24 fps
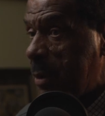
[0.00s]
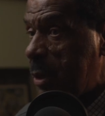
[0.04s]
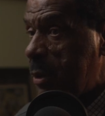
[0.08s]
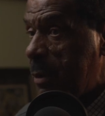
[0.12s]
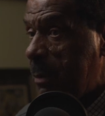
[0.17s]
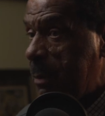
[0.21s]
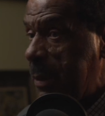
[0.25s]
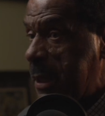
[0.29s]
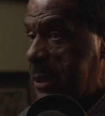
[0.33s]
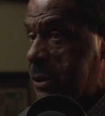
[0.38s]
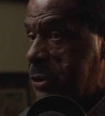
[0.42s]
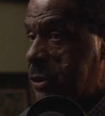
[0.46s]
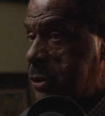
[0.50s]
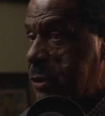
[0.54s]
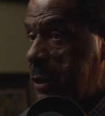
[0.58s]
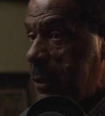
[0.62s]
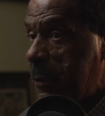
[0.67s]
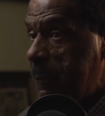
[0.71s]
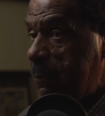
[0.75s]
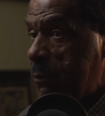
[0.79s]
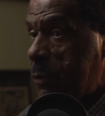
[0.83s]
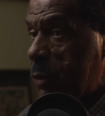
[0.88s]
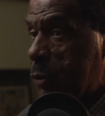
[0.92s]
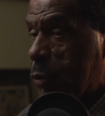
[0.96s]
the best
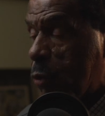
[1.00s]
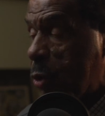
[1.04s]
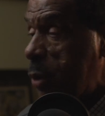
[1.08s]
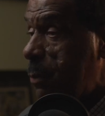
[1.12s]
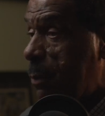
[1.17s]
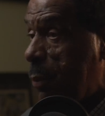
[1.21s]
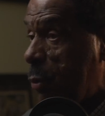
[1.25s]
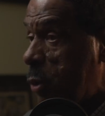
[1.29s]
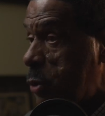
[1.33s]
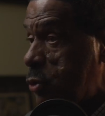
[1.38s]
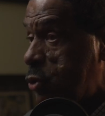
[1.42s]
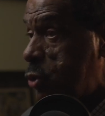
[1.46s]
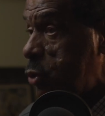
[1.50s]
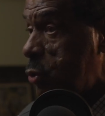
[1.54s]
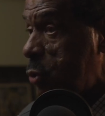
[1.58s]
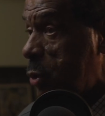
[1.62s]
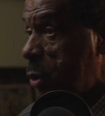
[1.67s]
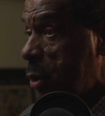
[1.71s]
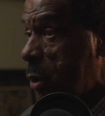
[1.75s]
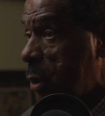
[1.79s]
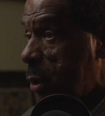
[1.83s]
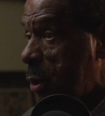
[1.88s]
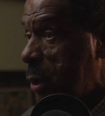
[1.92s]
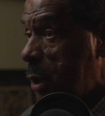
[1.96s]
three-point shooter
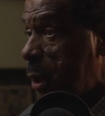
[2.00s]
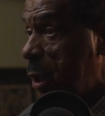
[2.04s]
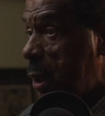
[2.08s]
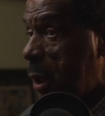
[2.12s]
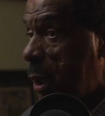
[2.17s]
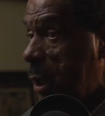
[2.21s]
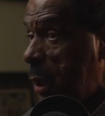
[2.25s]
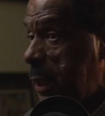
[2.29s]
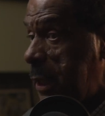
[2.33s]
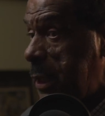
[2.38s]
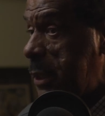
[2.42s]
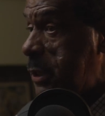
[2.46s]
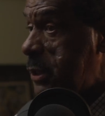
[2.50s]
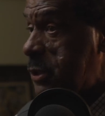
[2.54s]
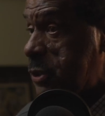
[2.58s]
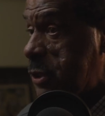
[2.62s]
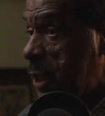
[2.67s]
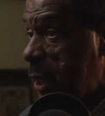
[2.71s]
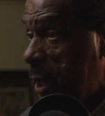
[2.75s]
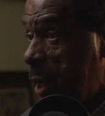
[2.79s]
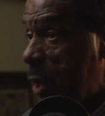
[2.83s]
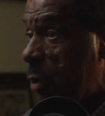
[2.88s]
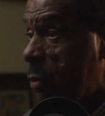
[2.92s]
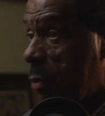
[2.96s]
in his
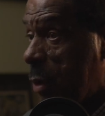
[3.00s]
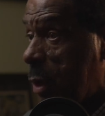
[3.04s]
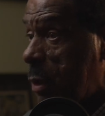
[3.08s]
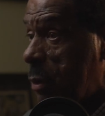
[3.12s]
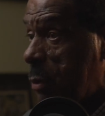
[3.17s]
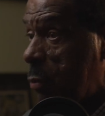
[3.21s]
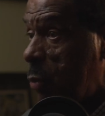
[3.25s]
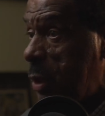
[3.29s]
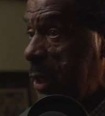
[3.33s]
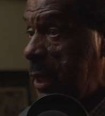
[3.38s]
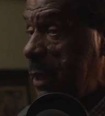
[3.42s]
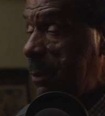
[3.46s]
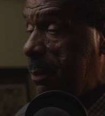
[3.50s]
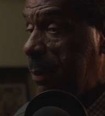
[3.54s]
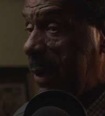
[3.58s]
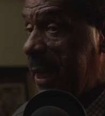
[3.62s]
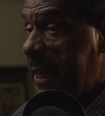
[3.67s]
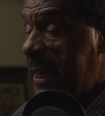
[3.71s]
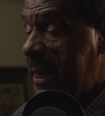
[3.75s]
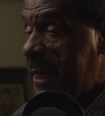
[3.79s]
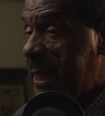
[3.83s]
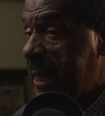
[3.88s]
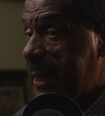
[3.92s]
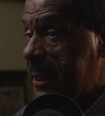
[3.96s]
era when he
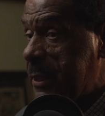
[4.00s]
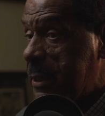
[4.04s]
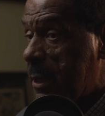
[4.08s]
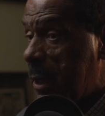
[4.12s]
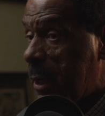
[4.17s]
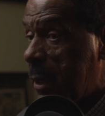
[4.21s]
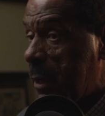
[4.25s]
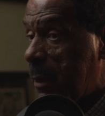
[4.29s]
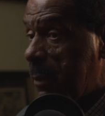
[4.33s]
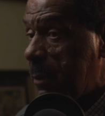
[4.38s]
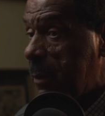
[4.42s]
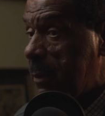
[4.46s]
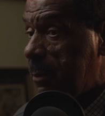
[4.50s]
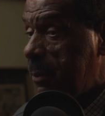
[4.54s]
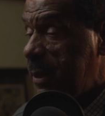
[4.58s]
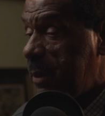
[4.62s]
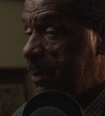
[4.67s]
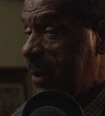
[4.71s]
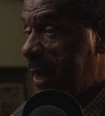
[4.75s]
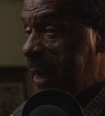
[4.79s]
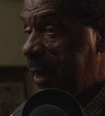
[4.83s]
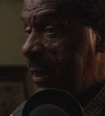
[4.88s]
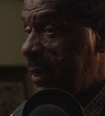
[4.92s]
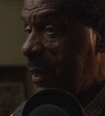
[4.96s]
played at
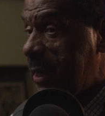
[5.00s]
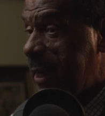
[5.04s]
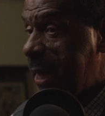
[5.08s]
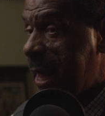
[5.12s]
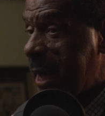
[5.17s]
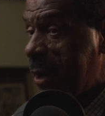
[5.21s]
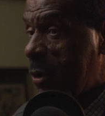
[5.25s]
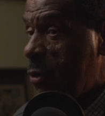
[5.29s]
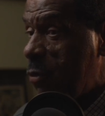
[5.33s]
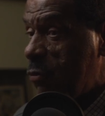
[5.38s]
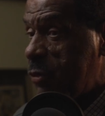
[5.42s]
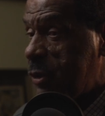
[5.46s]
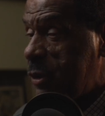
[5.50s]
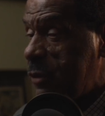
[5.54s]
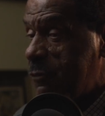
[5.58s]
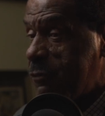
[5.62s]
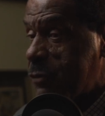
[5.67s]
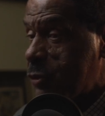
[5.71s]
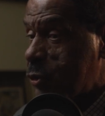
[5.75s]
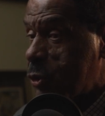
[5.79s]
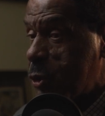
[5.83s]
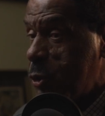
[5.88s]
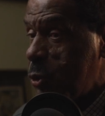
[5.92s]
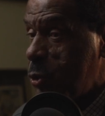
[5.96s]
Peabody. And I go to
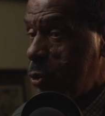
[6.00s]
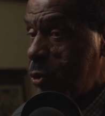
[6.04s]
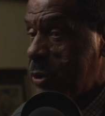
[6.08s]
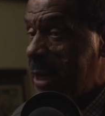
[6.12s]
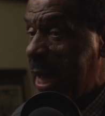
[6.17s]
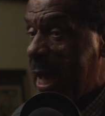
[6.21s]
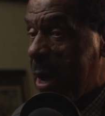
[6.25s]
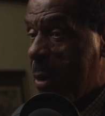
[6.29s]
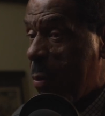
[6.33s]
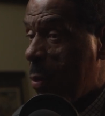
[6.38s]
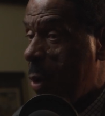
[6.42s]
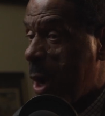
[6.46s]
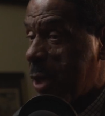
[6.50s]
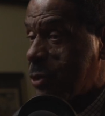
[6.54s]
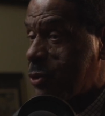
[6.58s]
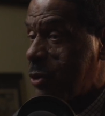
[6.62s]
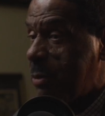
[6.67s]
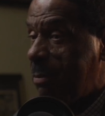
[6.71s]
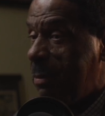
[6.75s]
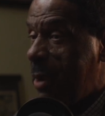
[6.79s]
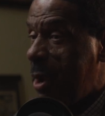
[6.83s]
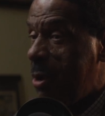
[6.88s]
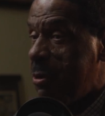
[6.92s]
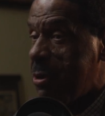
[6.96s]
different schools now,
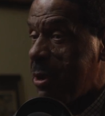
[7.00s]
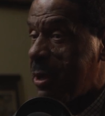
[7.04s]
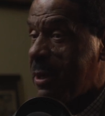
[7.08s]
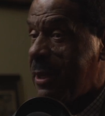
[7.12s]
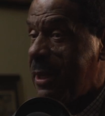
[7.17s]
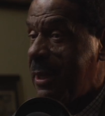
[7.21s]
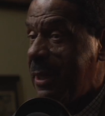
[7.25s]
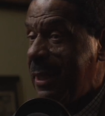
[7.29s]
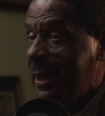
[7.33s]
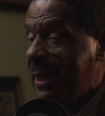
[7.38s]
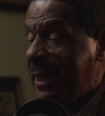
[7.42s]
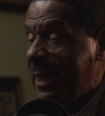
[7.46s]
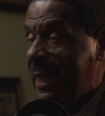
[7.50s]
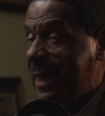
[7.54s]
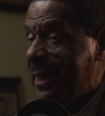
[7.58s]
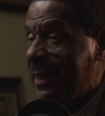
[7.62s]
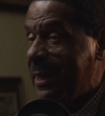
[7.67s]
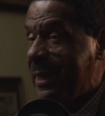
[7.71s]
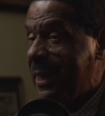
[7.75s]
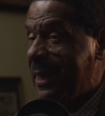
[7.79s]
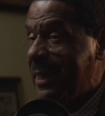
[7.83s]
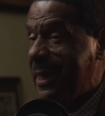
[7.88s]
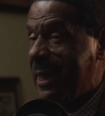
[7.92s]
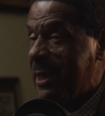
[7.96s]
Washington, Marion, and
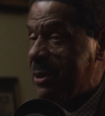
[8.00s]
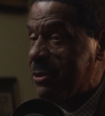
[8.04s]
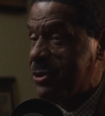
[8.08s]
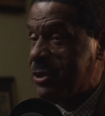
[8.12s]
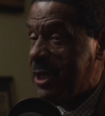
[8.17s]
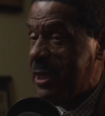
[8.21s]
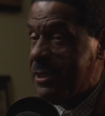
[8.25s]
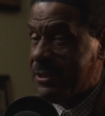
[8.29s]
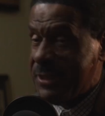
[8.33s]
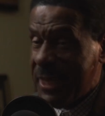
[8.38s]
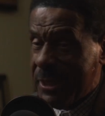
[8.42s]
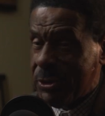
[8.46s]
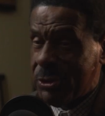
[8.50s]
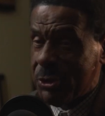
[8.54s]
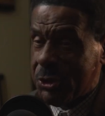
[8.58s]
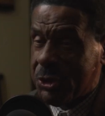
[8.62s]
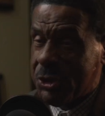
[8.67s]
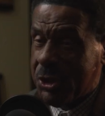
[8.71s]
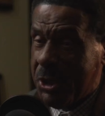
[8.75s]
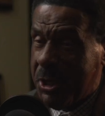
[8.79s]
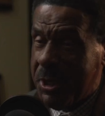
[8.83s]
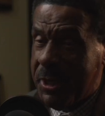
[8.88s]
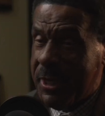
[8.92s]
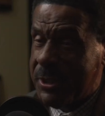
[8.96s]
they'll say, "Is that your
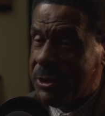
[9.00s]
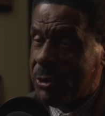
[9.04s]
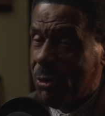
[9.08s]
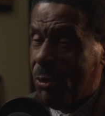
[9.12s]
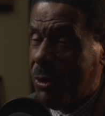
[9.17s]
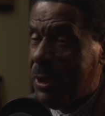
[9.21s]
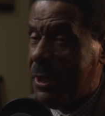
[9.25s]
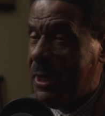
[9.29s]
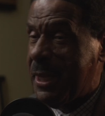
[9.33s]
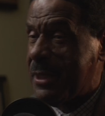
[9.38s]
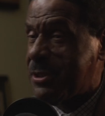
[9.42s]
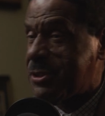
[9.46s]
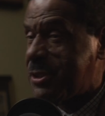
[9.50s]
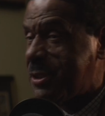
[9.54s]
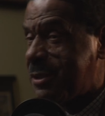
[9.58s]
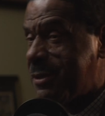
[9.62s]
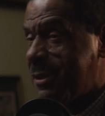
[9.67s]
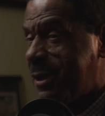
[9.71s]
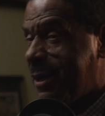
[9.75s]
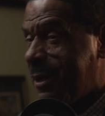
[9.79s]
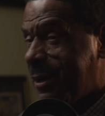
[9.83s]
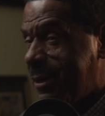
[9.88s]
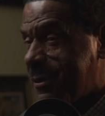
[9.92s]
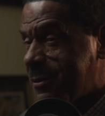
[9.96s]
son? That's the one that
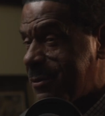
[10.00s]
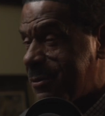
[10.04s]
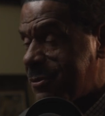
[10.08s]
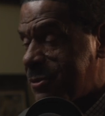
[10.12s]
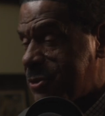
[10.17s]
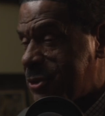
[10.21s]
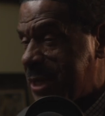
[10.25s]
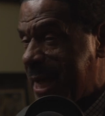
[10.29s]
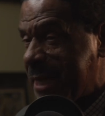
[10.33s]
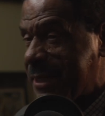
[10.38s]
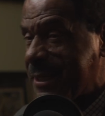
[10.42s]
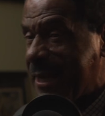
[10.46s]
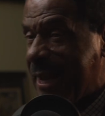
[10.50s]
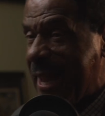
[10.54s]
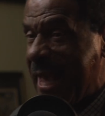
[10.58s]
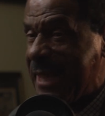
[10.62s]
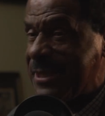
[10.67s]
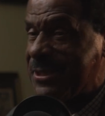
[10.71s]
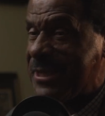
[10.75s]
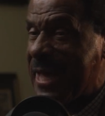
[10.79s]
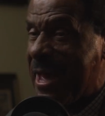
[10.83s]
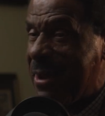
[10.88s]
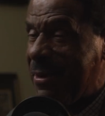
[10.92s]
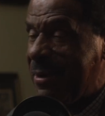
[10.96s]
shot the
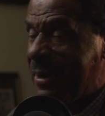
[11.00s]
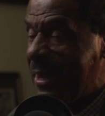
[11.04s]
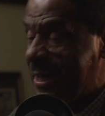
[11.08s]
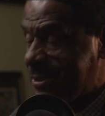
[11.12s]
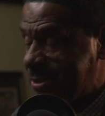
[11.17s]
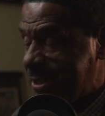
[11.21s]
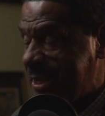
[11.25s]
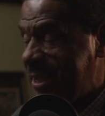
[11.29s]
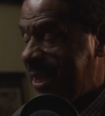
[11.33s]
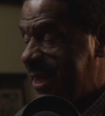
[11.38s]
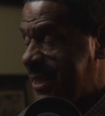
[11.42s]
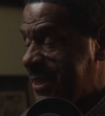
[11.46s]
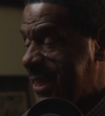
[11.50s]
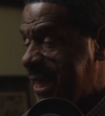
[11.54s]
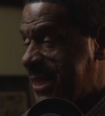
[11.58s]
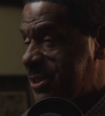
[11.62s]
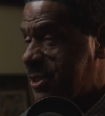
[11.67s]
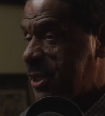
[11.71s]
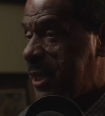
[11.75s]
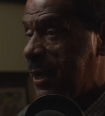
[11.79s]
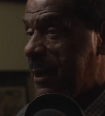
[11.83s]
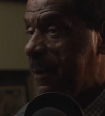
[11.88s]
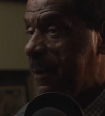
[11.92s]
lights out." And I said, "Yeah, that's him."